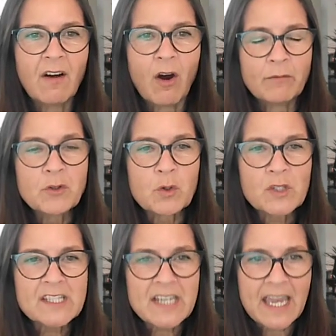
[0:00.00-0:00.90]
of your
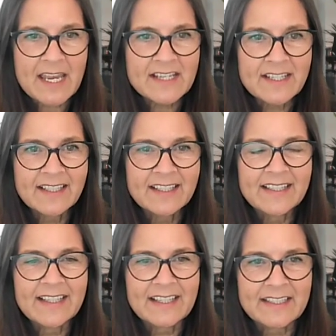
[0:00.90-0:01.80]
stay
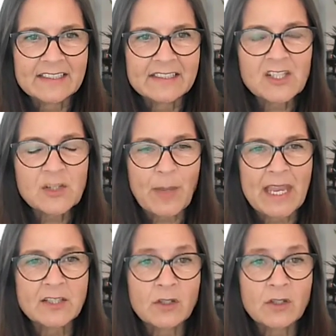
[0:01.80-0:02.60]
in Spain.